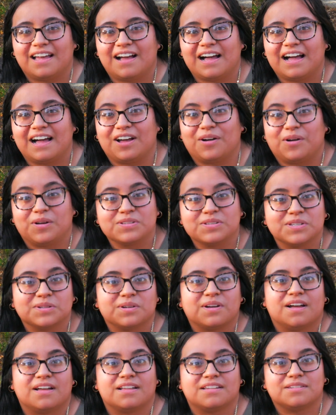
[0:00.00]
I also
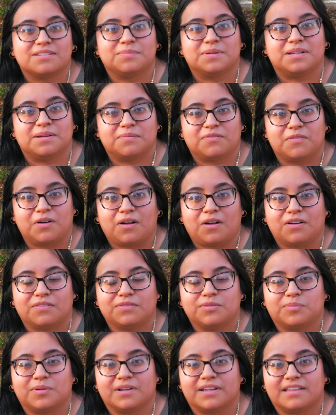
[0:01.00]
got to be
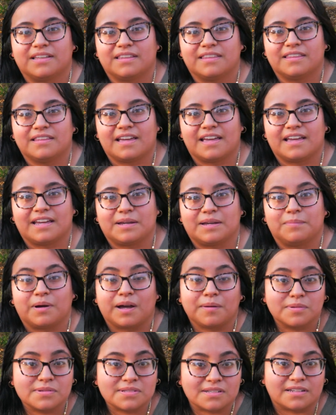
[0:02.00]
involved with a
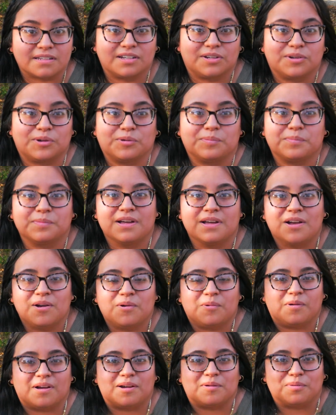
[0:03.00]
Bible study group
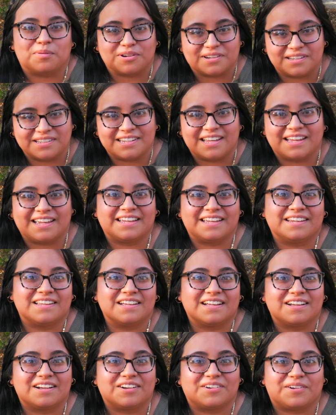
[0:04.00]
where Brooke and Dane
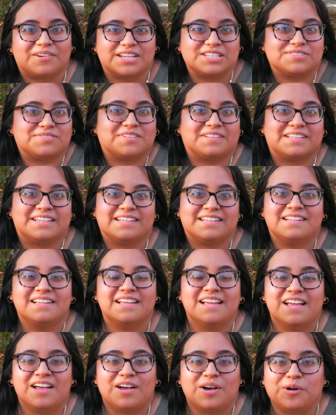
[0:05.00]
gracefully
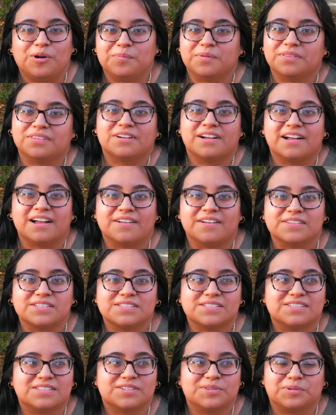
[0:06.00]
opened their house
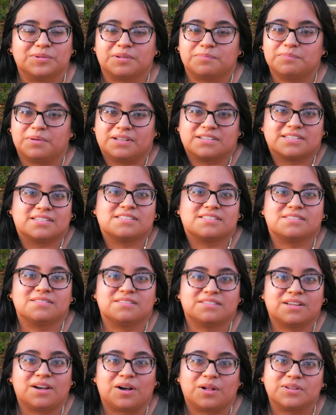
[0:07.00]
to a bunch of
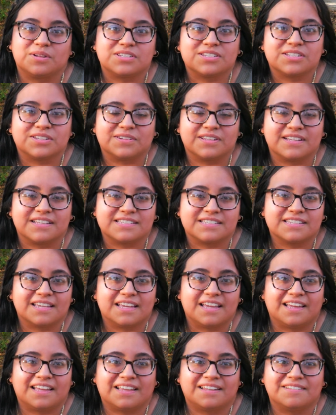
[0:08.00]
college students,
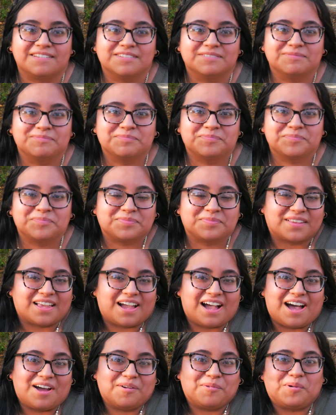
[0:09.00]
and
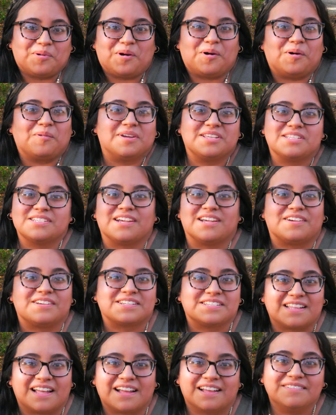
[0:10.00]
I will always cherish
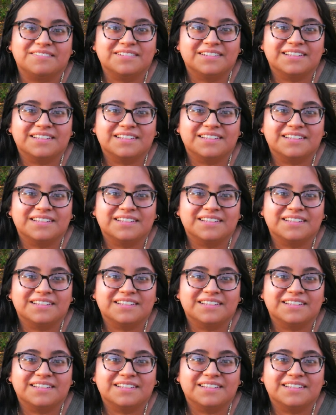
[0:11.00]
that.